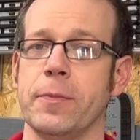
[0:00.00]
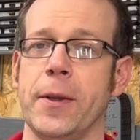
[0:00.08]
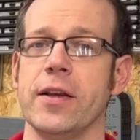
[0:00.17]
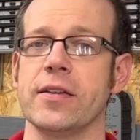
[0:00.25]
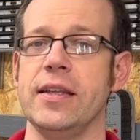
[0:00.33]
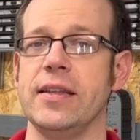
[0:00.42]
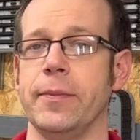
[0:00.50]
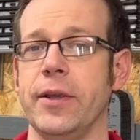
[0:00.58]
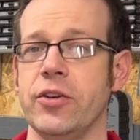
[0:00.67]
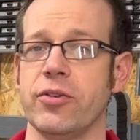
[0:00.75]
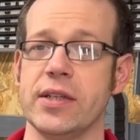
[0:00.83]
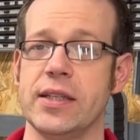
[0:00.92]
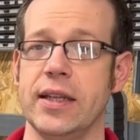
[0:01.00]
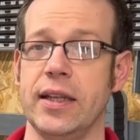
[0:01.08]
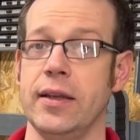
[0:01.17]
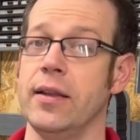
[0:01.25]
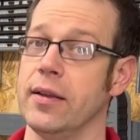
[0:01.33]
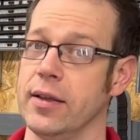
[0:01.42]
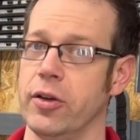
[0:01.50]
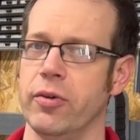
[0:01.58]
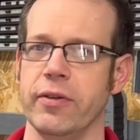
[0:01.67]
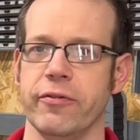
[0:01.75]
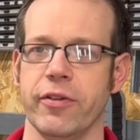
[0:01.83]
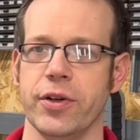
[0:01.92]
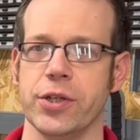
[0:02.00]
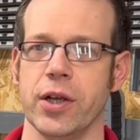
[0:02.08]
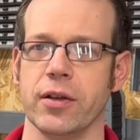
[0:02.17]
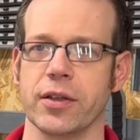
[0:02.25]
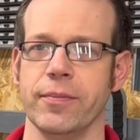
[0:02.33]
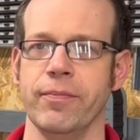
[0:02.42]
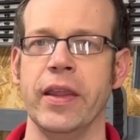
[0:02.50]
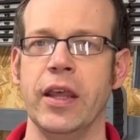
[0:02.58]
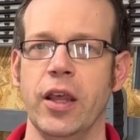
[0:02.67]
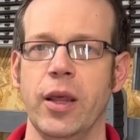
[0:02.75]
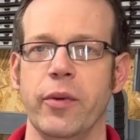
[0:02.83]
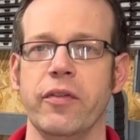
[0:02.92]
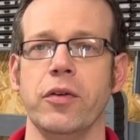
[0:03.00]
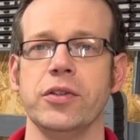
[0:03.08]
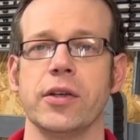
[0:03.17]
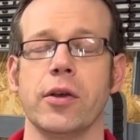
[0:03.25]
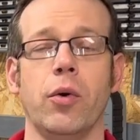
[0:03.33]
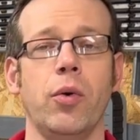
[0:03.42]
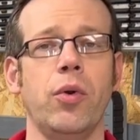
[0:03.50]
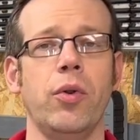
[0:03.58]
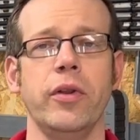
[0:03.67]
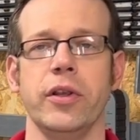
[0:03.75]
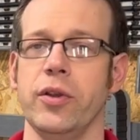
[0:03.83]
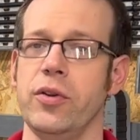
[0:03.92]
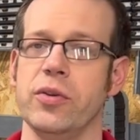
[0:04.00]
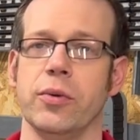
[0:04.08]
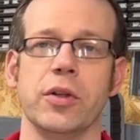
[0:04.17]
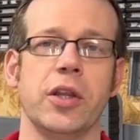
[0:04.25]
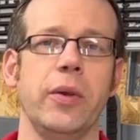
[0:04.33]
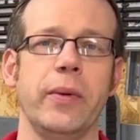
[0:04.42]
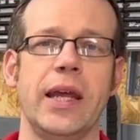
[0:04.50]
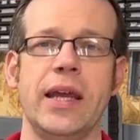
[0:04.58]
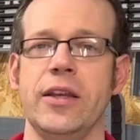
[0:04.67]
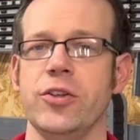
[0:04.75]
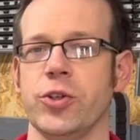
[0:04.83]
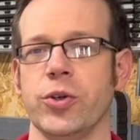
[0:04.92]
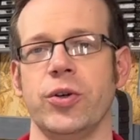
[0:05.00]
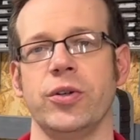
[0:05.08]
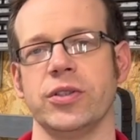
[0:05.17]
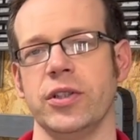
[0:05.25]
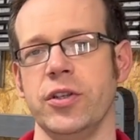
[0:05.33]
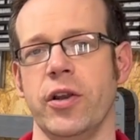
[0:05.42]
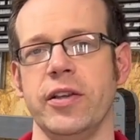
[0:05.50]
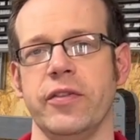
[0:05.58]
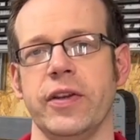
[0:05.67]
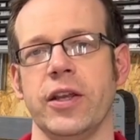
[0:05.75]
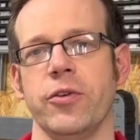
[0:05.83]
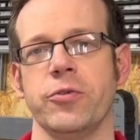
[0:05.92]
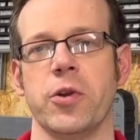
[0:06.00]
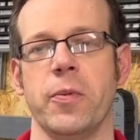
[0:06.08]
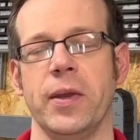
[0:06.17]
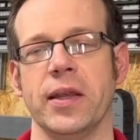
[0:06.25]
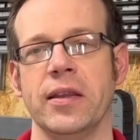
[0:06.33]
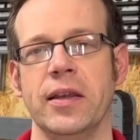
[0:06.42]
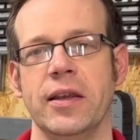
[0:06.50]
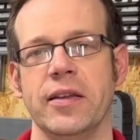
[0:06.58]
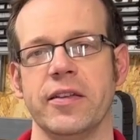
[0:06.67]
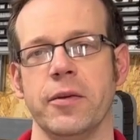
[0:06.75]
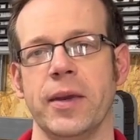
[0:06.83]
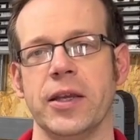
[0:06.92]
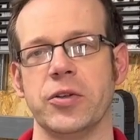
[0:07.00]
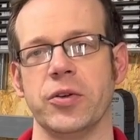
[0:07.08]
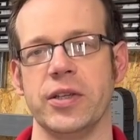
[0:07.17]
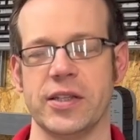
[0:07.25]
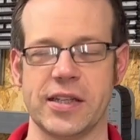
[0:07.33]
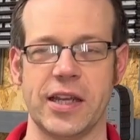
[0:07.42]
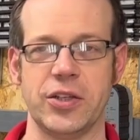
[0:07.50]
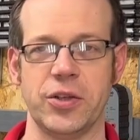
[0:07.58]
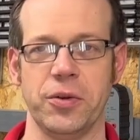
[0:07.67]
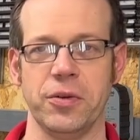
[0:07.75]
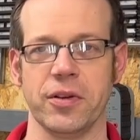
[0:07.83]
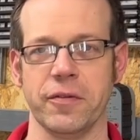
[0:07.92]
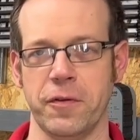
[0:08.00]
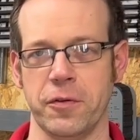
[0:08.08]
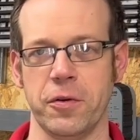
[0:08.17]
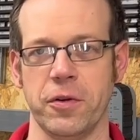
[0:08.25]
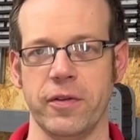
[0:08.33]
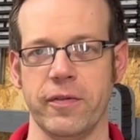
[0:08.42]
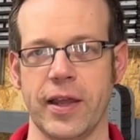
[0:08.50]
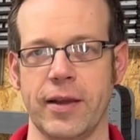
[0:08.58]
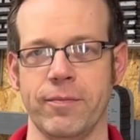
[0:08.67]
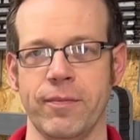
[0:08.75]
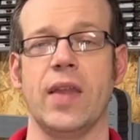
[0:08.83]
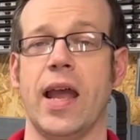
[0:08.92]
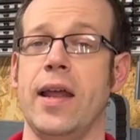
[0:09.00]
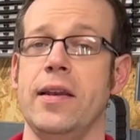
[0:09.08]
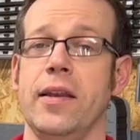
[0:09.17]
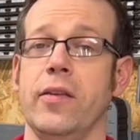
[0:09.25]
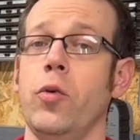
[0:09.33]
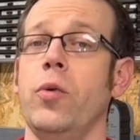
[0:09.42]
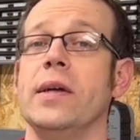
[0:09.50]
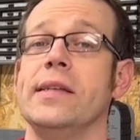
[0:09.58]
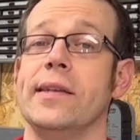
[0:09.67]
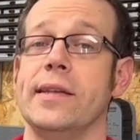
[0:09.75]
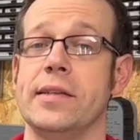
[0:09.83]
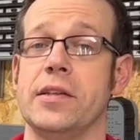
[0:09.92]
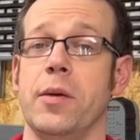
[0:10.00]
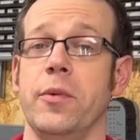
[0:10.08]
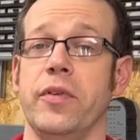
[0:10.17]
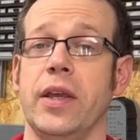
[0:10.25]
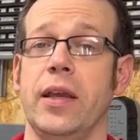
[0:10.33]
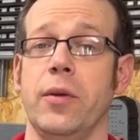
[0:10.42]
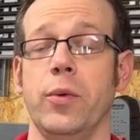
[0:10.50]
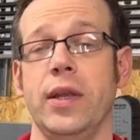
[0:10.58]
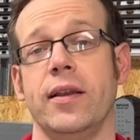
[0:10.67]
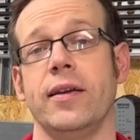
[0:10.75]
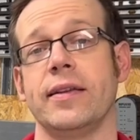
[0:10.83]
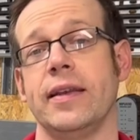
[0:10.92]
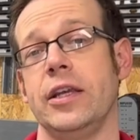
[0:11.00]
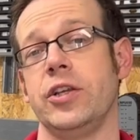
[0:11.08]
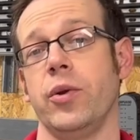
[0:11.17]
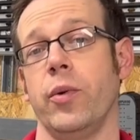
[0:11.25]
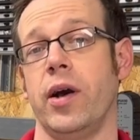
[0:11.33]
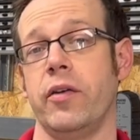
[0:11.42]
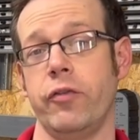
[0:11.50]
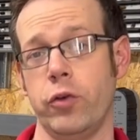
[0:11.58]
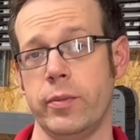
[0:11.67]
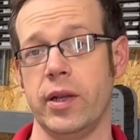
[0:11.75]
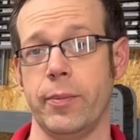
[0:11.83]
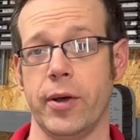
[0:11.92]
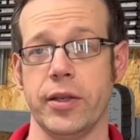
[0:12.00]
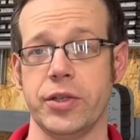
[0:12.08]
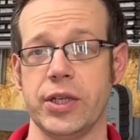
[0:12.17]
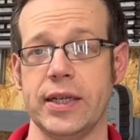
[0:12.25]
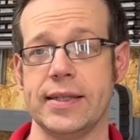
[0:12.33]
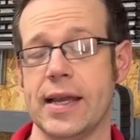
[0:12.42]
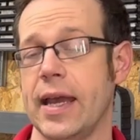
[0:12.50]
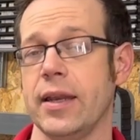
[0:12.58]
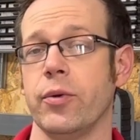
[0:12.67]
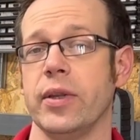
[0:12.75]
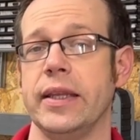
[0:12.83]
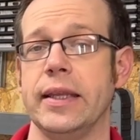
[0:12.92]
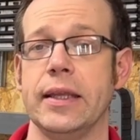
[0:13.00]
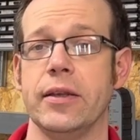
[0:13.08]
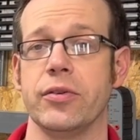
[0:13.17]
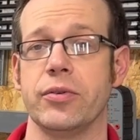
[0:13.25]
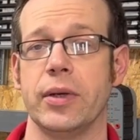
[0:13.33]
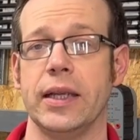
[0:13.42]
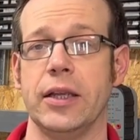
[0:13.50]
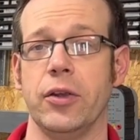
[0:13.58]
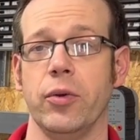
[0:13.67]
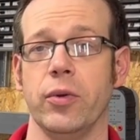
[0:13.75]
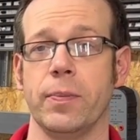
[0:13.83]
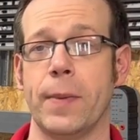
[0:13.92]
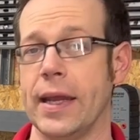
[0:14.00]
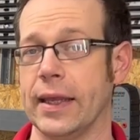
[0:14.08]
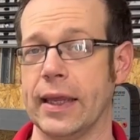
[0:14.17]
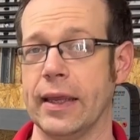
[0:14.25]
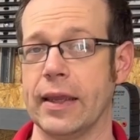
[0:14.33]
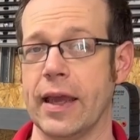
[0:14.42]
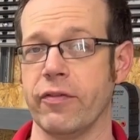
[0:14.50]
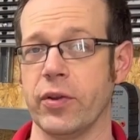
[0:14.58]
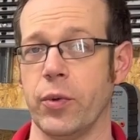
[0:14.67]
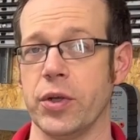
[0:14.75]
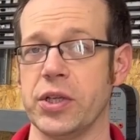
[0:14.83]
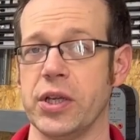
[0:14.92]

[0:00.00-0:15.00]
that sparks need to be interested in, you're in for a shock. We've also got all the usual Q and A's, shorts and knowledge videos dropping, so make sure you stay tuned for all of that. And as always at this time of year, we'd like to issue our formal apology to anyone in the industry who was panicking after